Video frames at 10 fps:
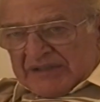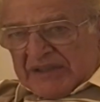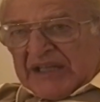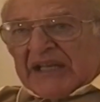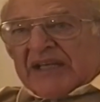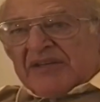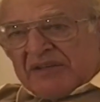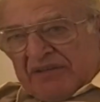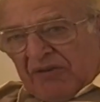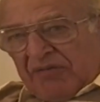to get into
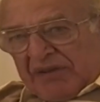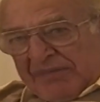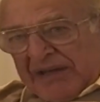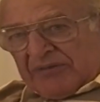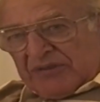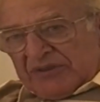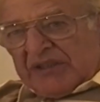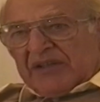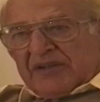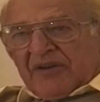the over the mountains
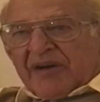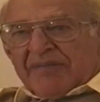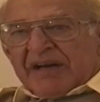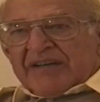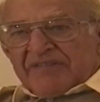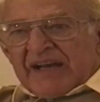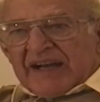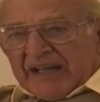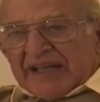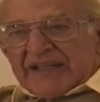the Ormoc
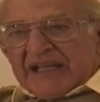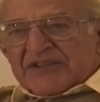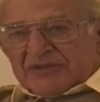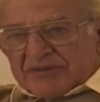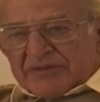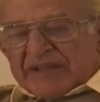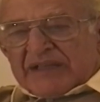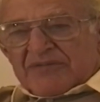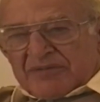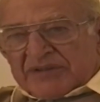Valley, and
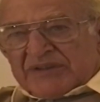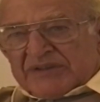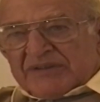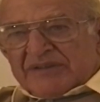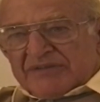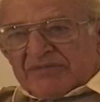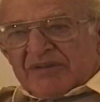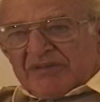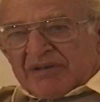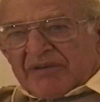that was
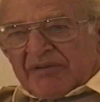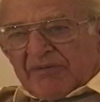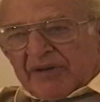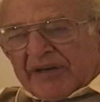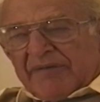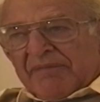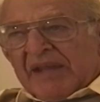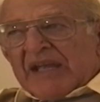where we were.